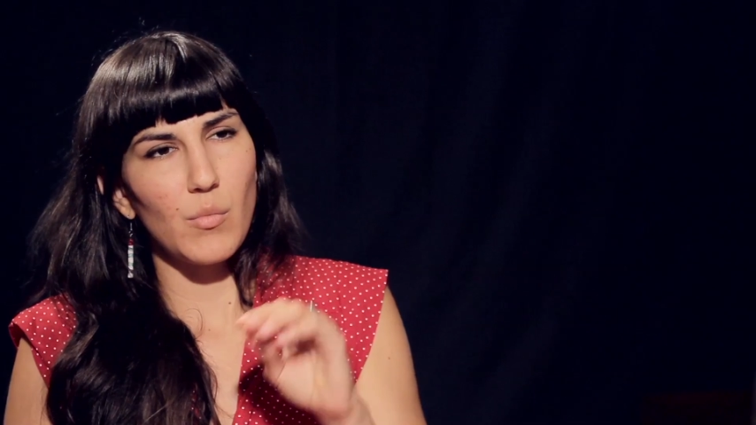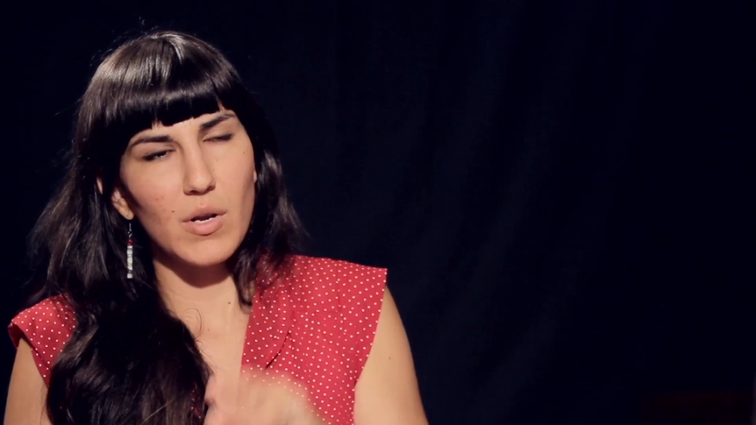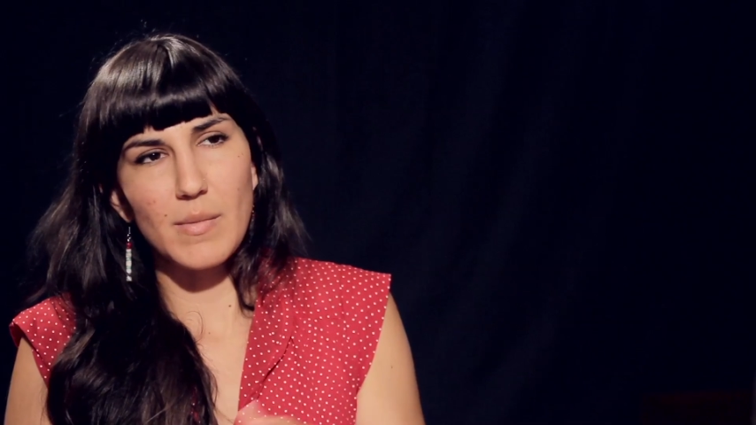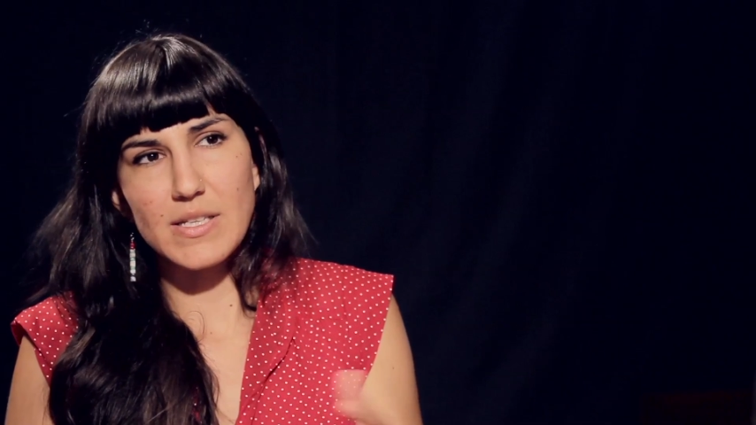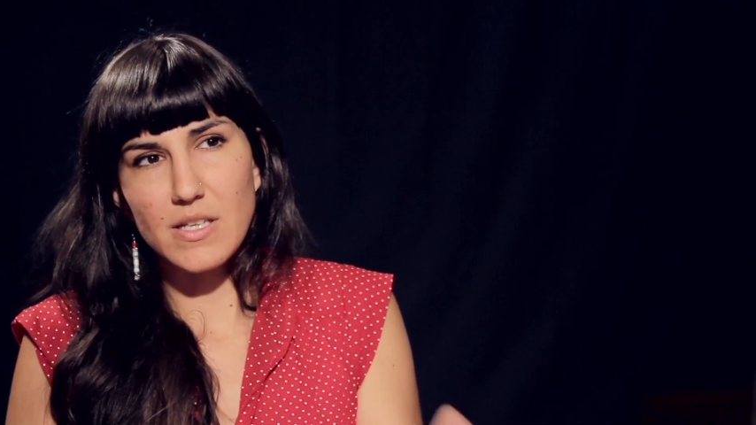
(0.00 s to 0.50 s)

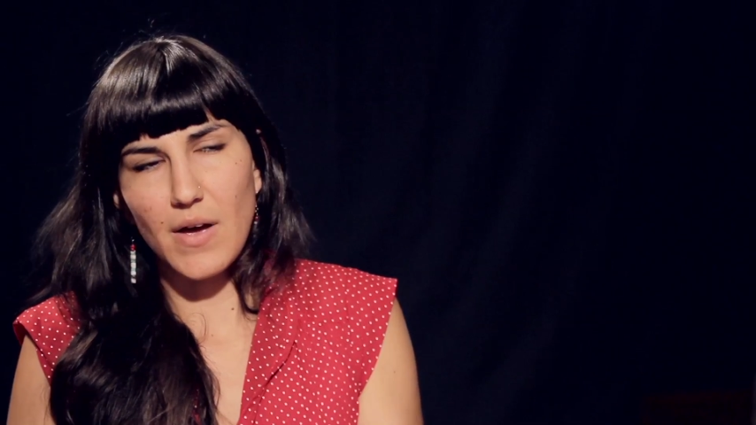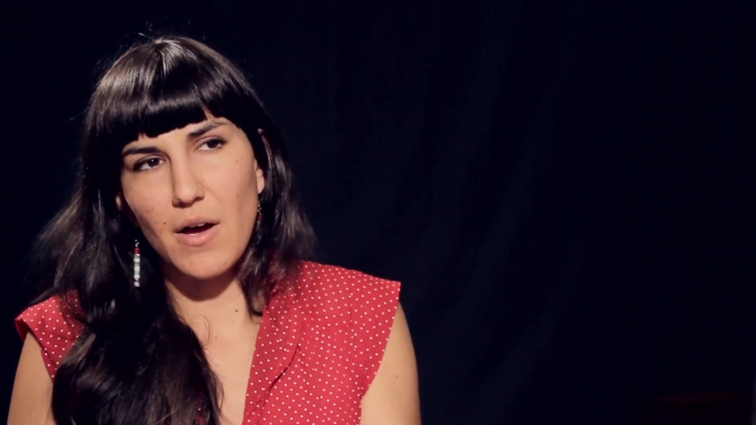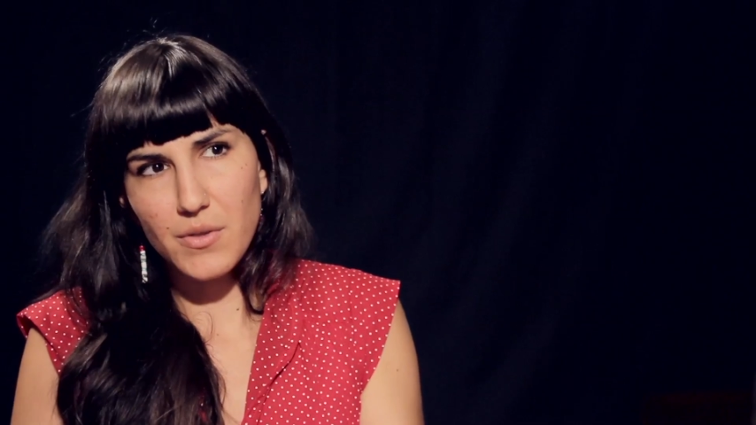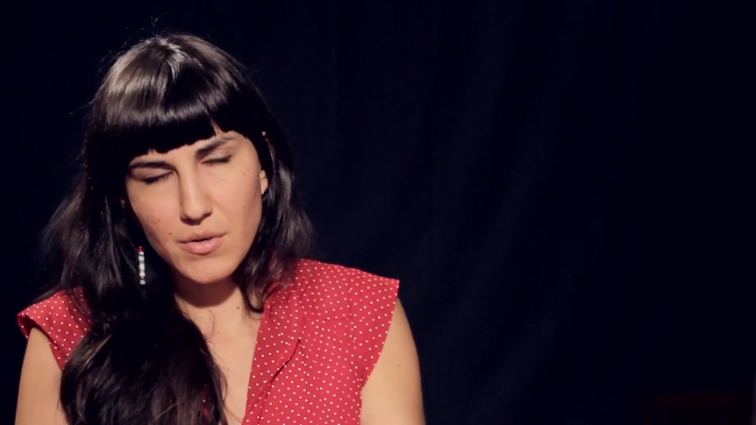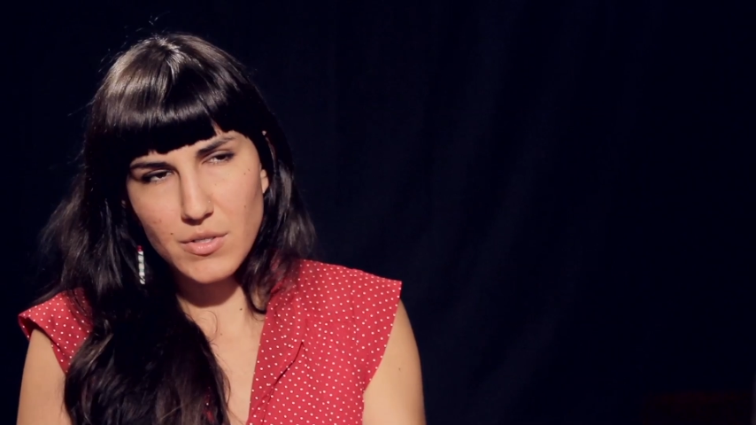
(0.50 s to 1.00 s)
putting myself
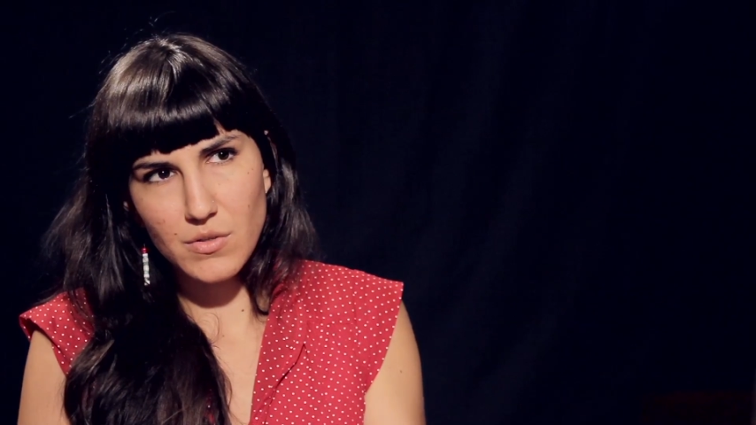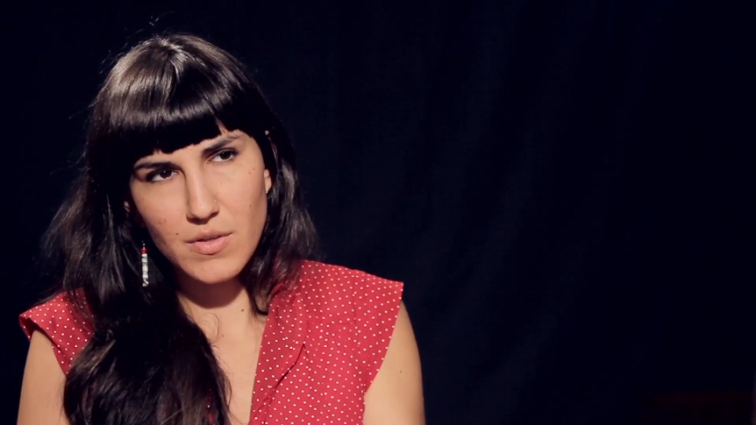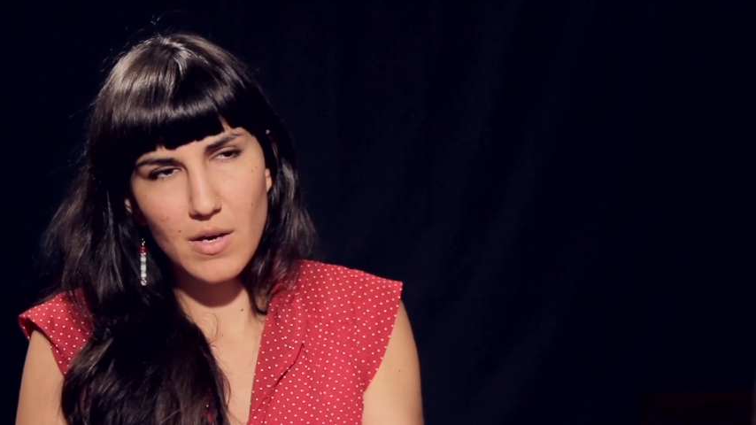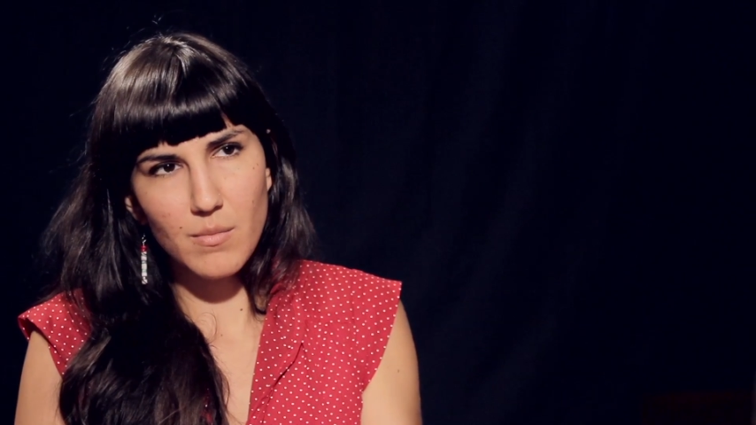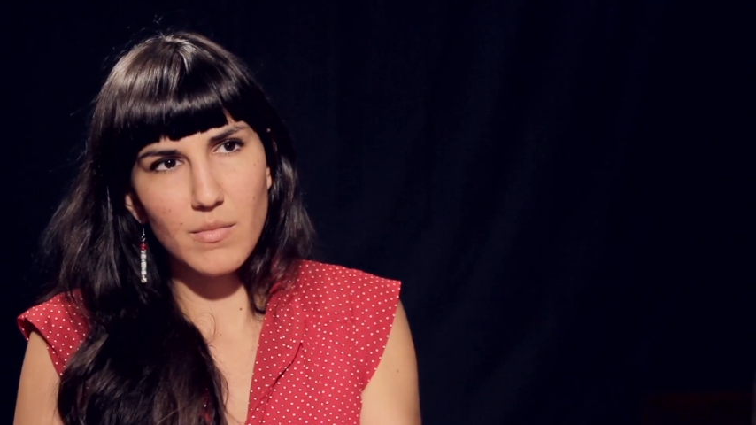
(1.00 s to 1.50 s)
out there to do
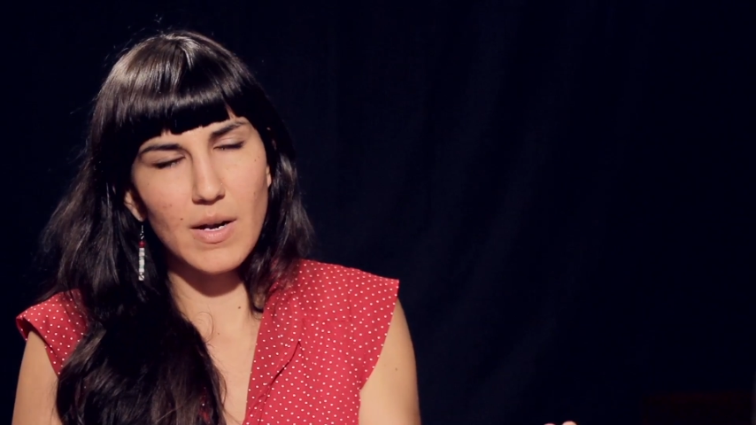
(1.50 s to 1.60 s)
them.